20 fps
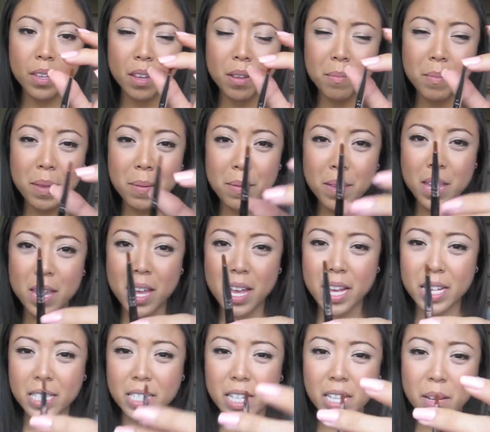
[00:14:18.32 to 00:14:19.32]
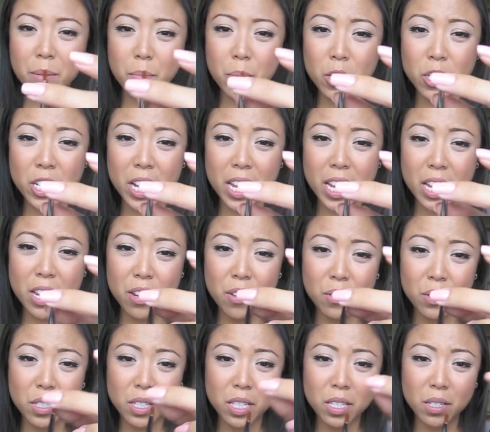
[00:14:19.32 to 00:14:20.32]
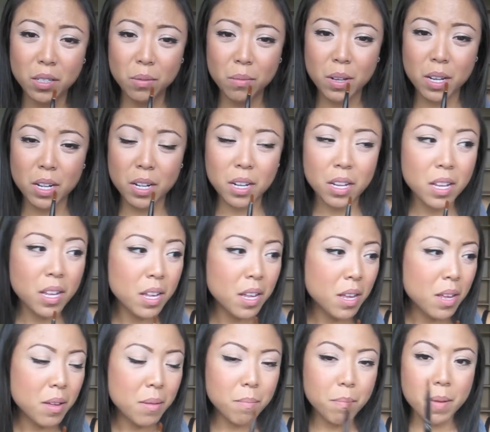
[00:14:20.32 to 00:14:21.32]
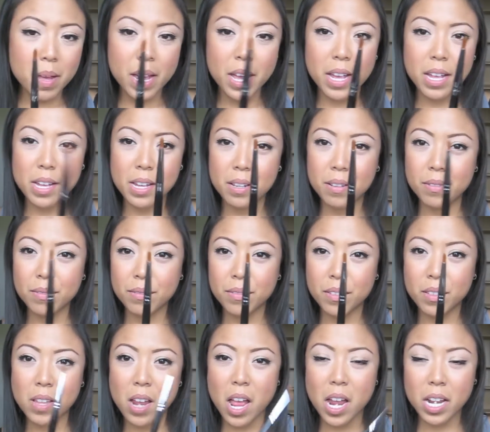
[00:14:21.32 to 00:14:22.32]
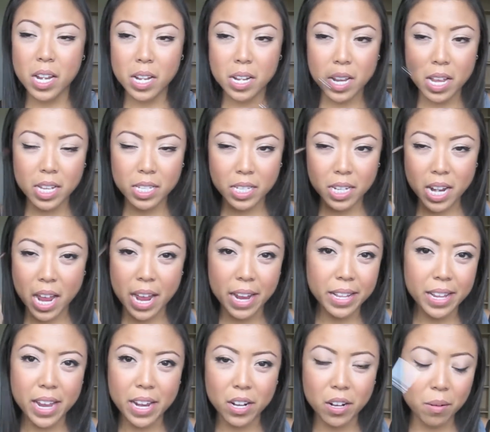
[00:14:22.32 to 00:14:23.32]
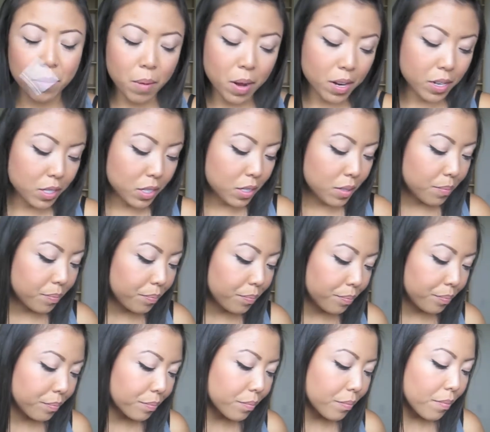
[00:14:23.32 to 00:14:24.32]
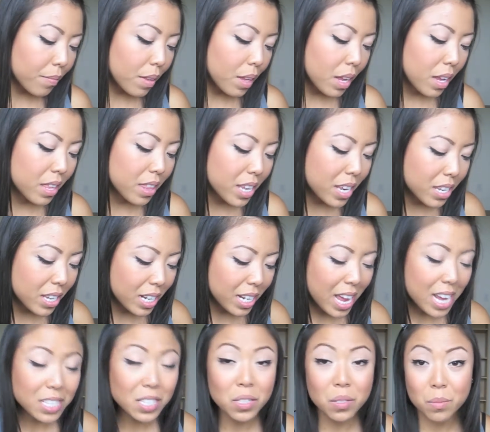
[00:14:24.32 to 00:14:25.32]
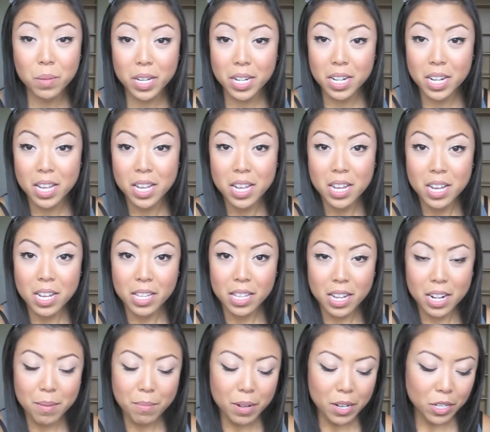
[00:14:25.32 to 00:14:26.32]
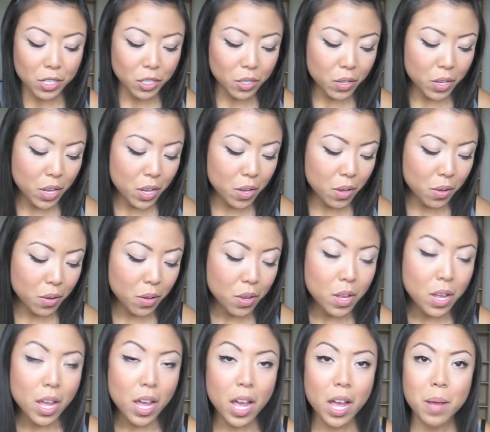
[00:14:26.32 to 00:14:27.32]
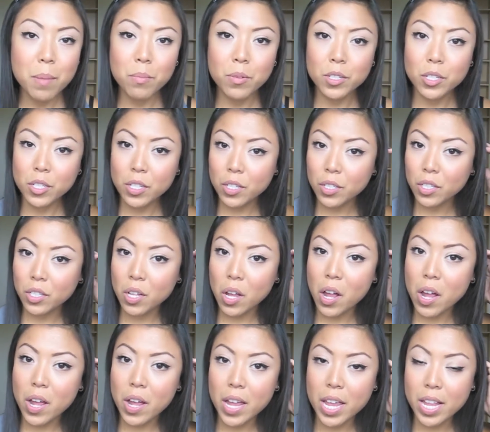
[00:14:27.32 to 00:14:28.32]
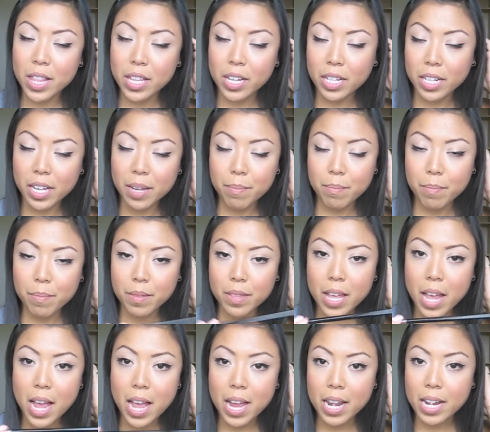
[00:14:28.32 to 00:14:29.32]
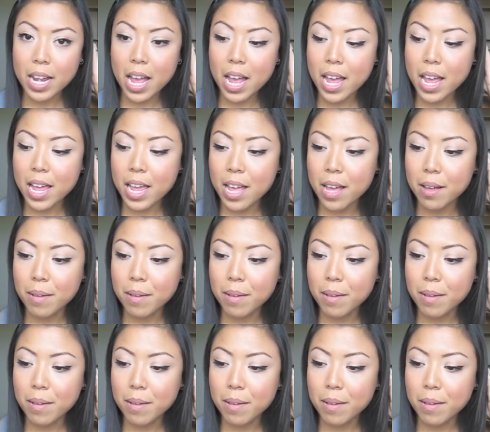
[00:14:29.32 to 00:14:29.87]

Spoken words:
Maybe as a lip brush I can use this one, but not as an eyeliner brush. And then the last one that I'm going to show you, which you saw in the clip that I